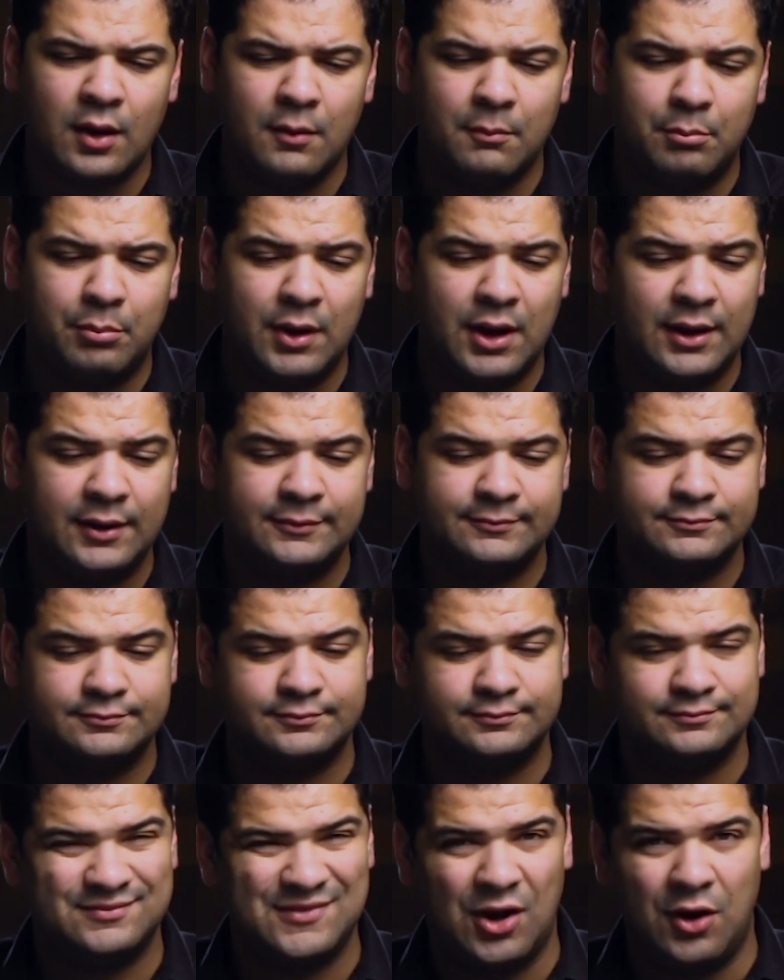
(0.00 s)
but
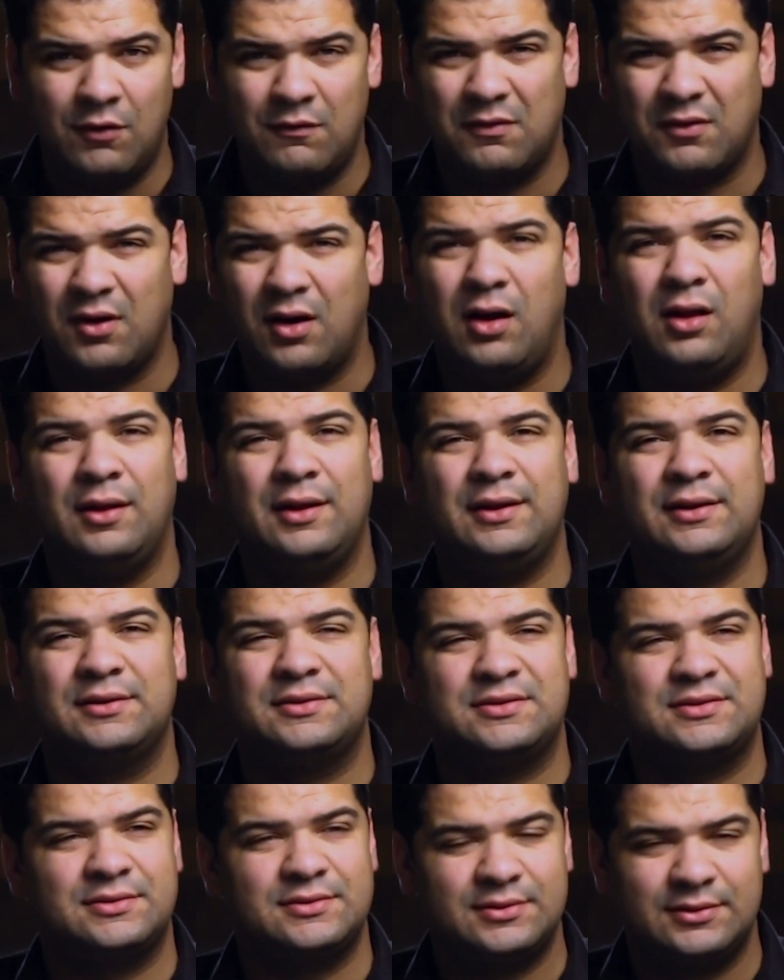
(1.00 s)
overall
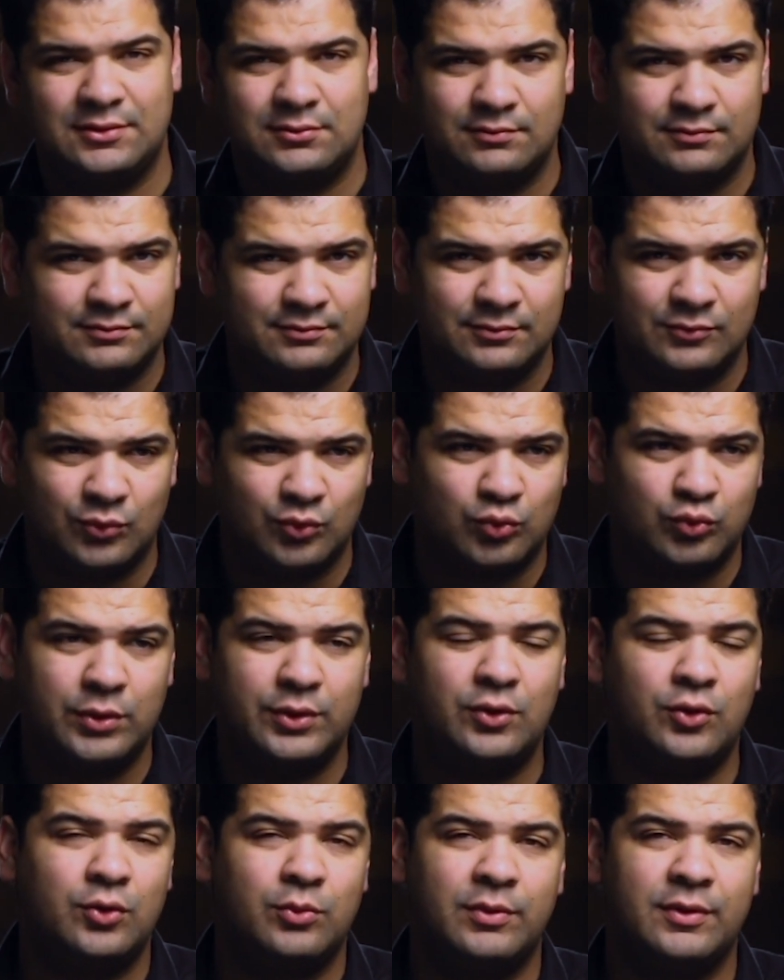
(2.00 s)
it's
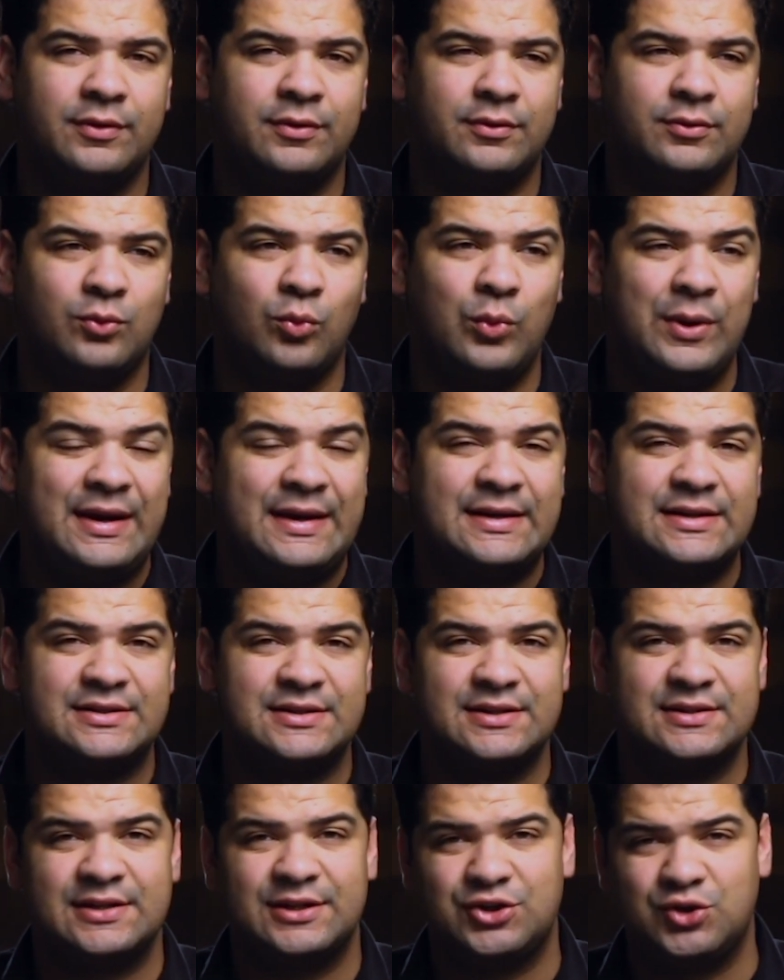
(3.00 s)
riddled with
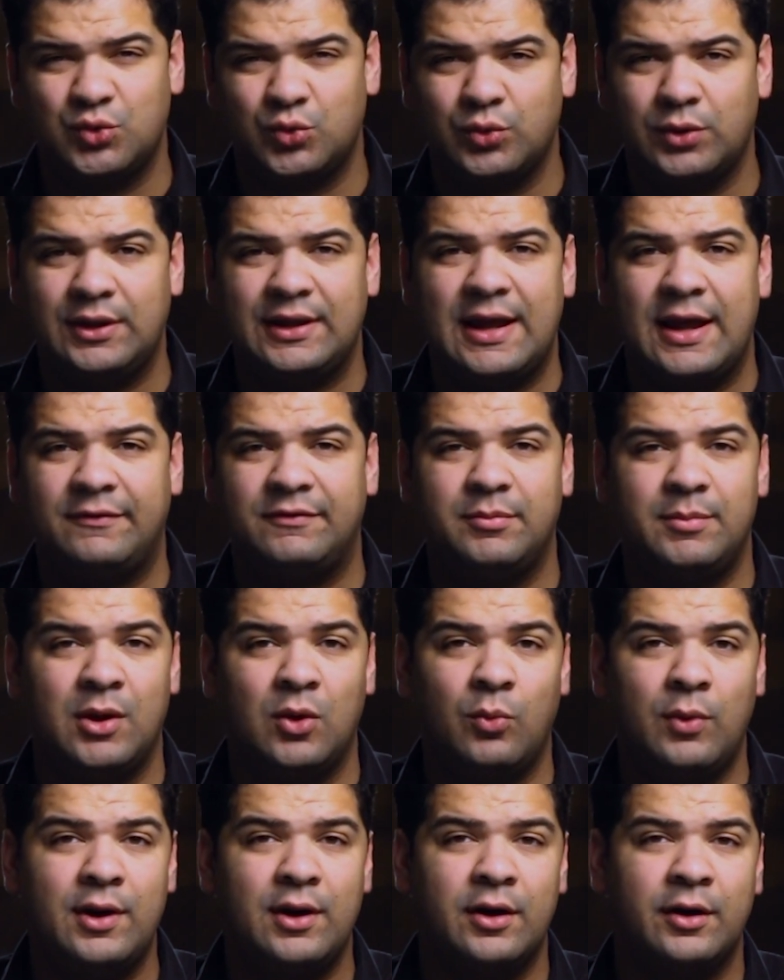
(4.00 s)
weaknesses that you really have to be
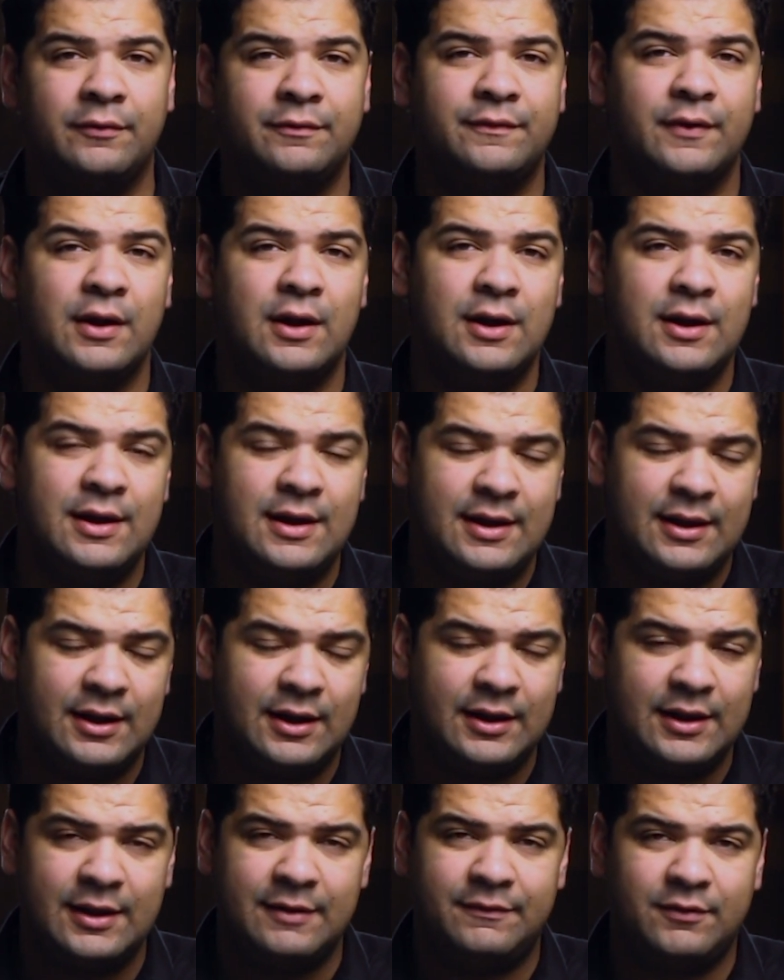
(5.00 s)
aware of
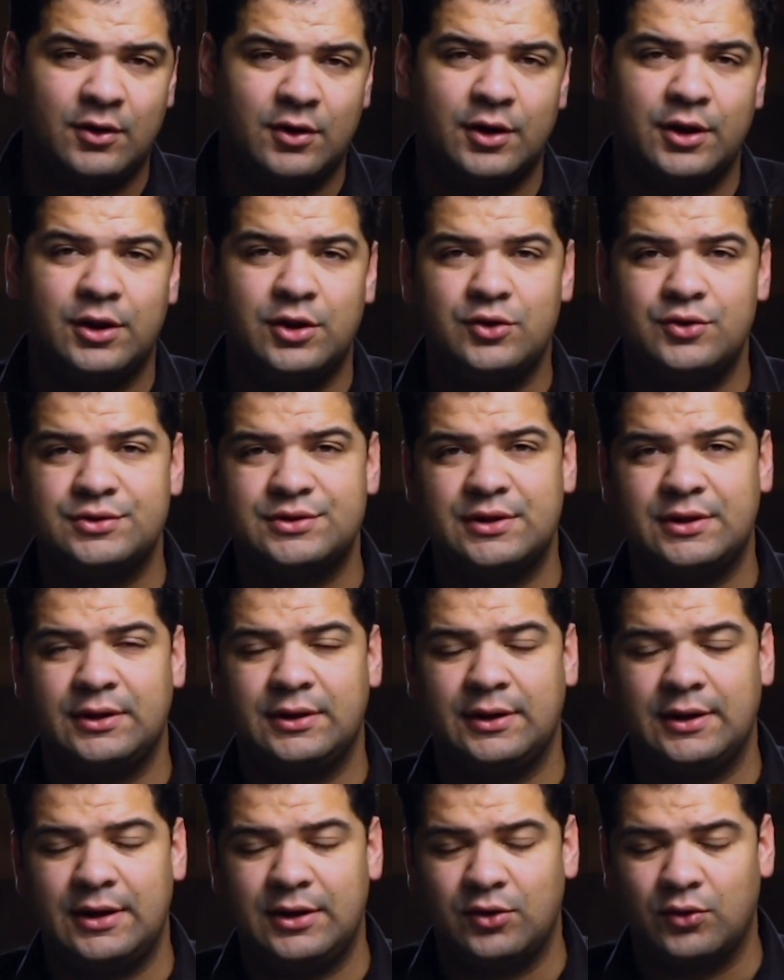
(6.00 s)
if you're going to use it
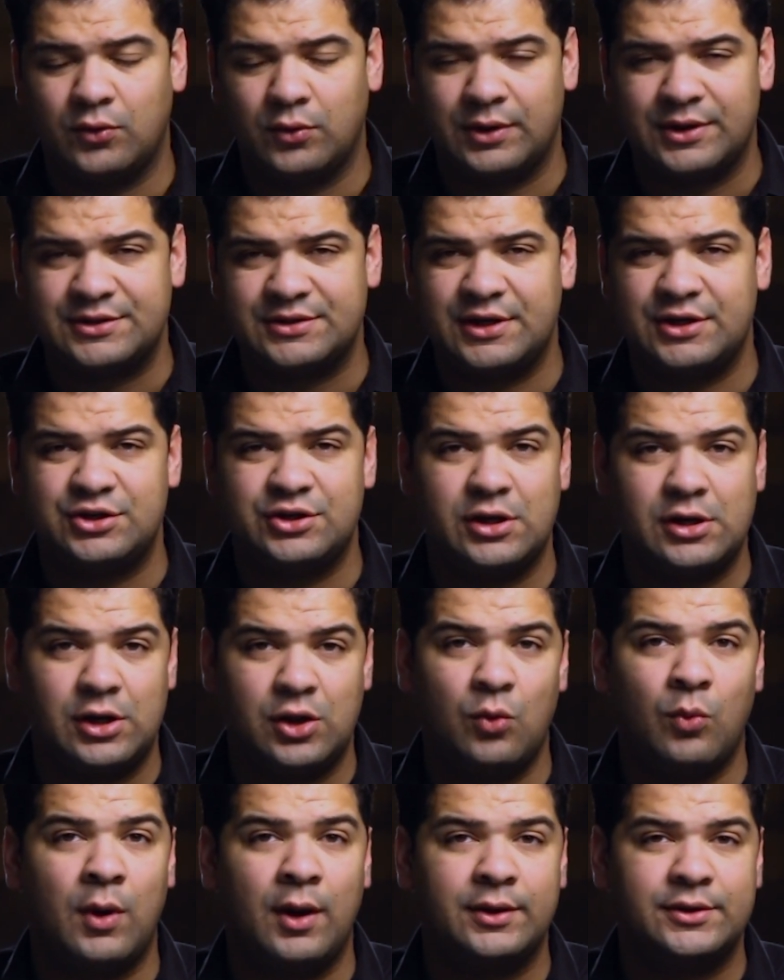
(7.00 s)
in your organization and you
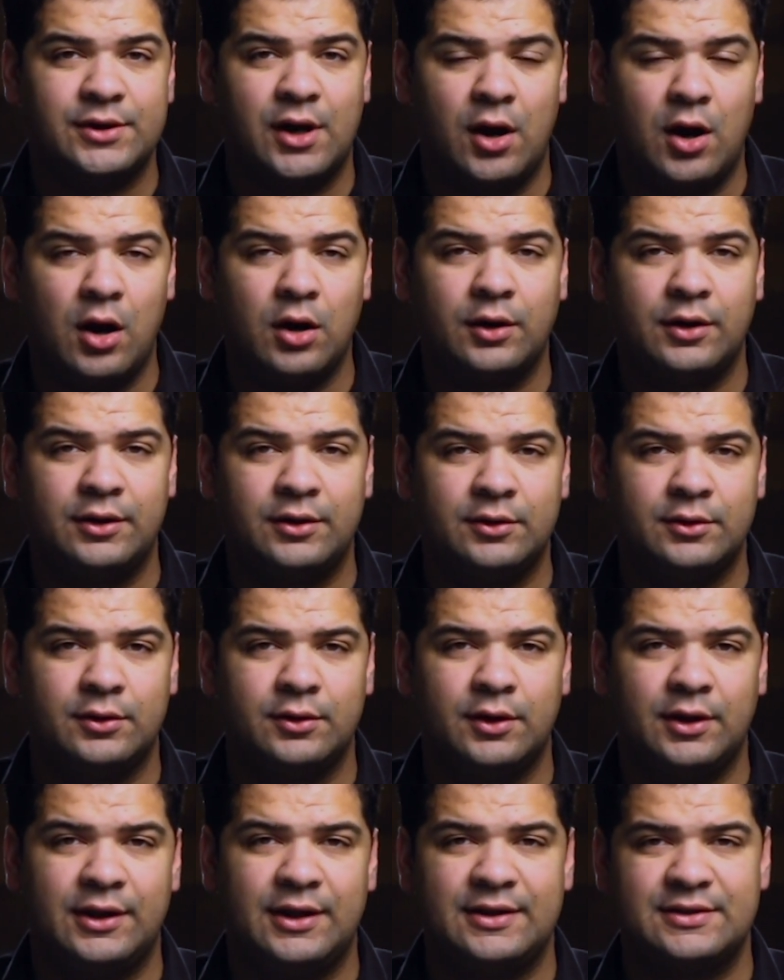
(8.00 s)
want to harden
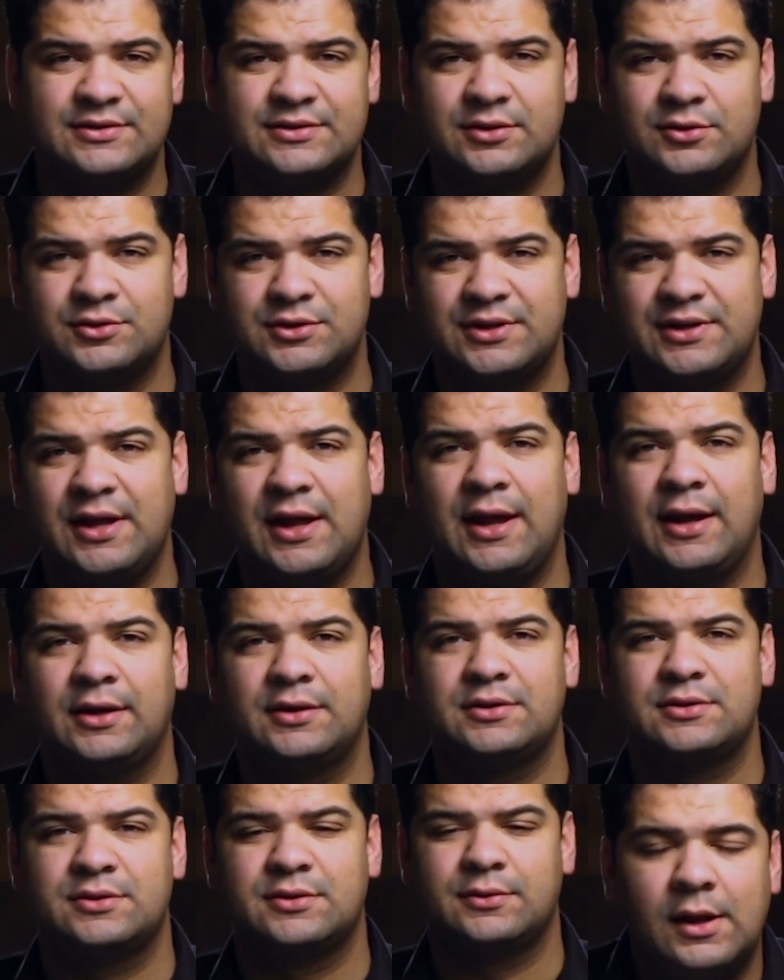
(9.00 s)
against those
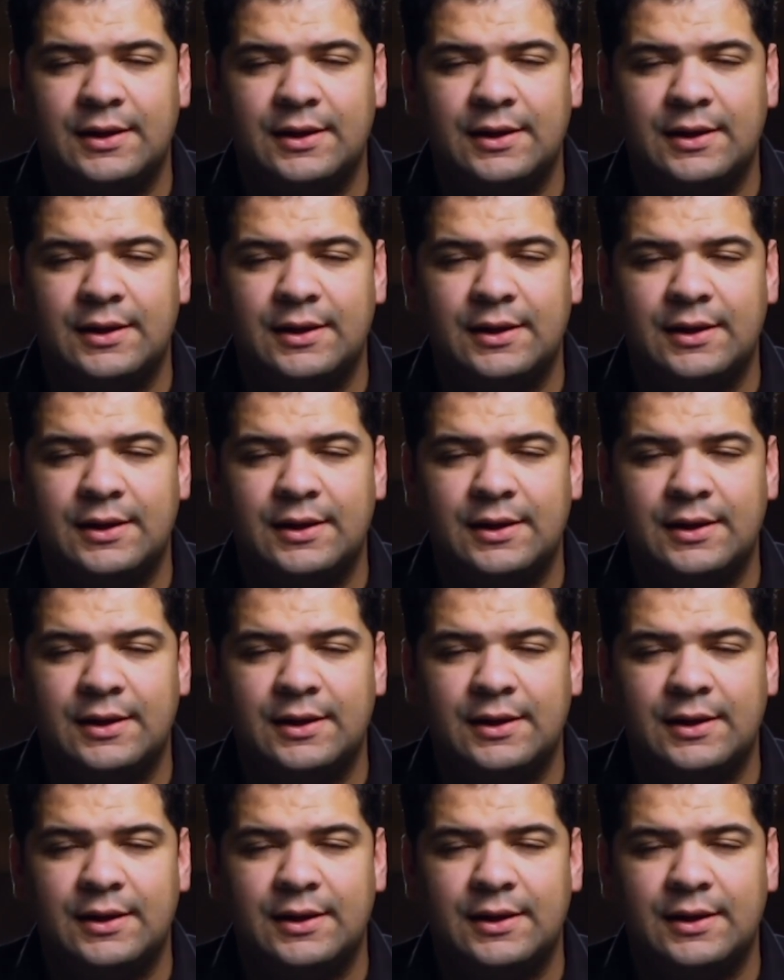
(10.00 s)
attacks.